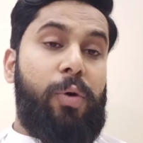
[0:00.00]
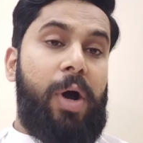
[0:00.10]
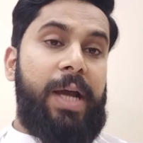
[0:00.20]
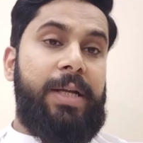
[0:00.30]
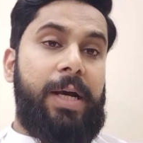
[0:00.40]

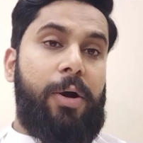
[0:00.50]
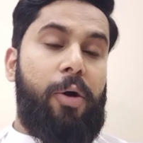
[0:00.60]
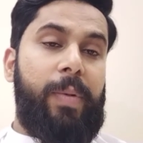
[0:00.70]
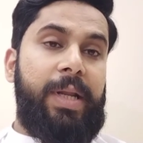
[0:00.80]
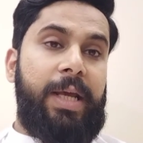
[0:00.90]
quite a
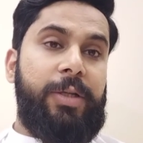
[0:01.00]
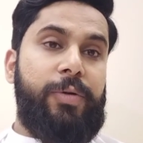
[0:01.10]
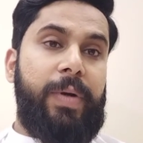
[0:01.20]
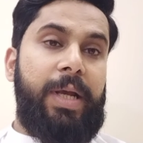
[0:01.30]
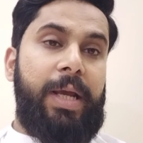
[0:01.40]
common
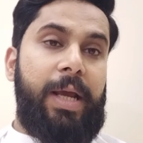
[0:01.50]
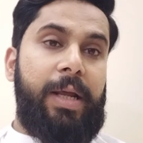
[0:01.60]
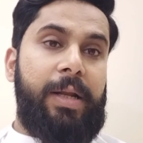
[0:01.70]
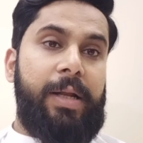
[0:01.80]
injury in